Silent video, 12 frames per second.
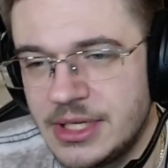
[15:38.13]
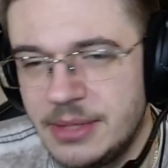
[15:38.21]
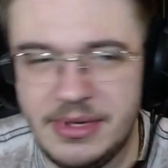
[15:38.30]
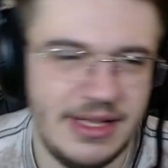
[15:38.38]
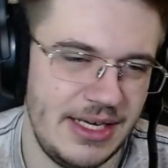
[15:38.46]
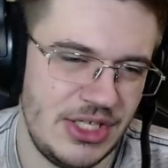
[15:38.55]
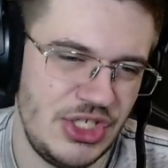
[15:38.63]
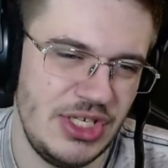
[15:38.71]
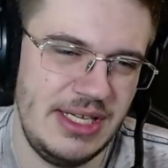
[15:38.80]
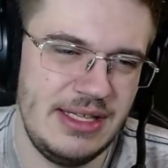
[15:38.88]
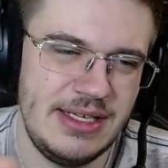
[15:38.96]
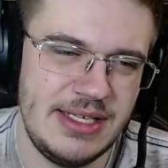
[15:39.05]
I mean,
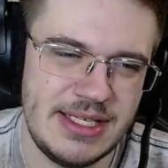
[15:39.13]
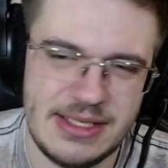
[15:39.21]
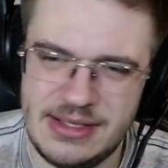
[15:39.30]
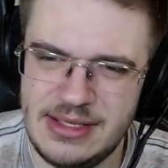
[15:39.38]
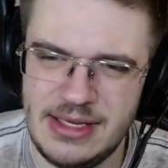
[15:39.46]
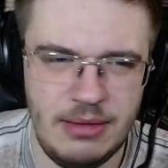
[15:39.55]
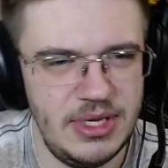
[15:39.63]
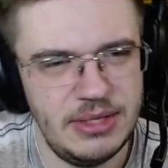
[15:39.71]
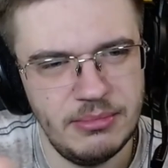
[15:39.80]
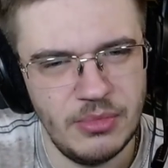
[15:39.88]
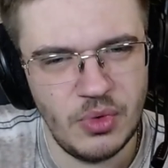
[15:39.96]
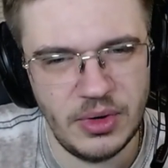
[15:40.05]
actually, there's a bit
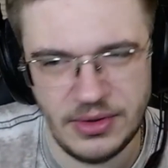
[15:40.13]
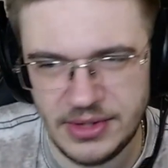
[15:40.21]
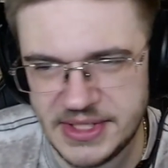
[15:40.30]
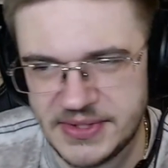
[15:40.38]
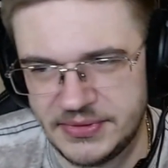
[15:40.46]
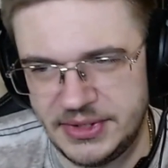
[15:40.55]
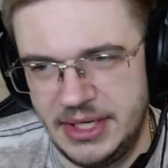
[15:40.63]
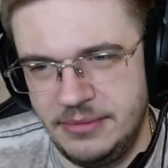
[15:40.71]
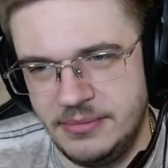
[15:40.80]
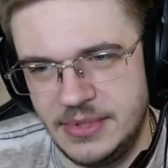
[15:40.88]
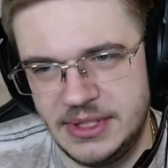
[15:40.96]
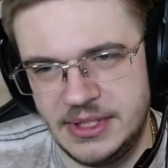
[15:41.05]
more in this
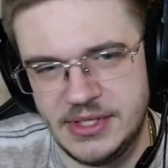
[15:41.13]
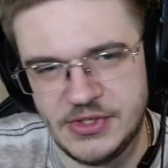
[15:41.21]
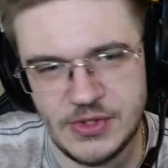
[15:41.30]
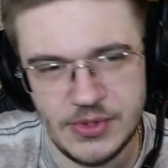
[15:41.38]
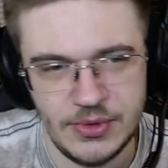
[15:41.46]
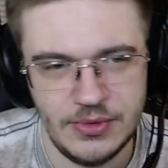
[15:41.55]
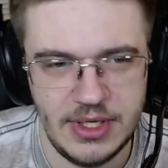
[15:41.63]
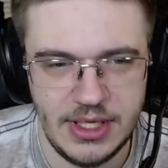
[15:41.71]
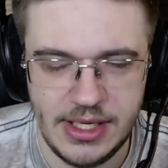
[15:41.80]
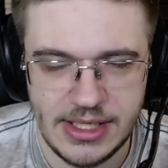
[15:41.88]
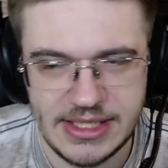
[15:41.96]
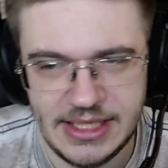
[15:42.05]
frame, but these two they
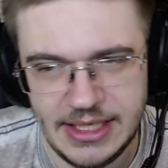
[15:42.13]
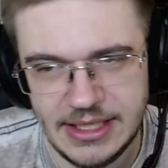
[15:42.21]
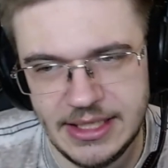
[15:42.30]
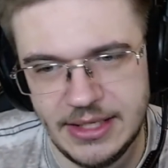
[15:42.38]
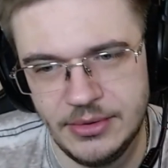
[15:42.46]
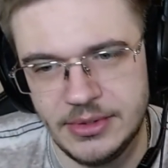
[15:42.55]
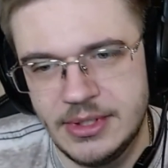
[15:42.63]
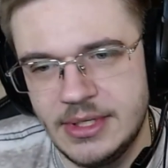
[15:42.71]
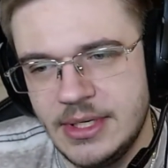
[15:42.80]
like stand out.